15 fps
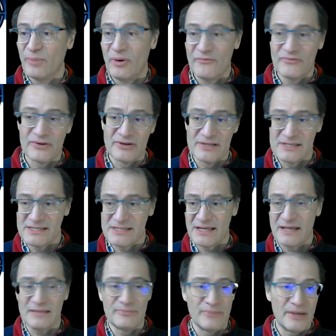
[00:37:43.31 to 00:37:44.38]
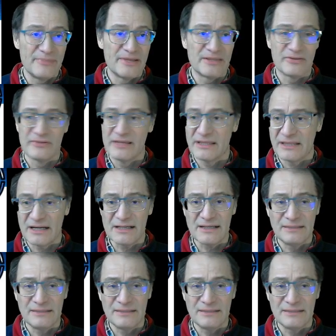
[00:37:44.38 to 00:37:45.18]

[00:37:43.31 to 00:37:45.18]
from inside, maybe to the truck,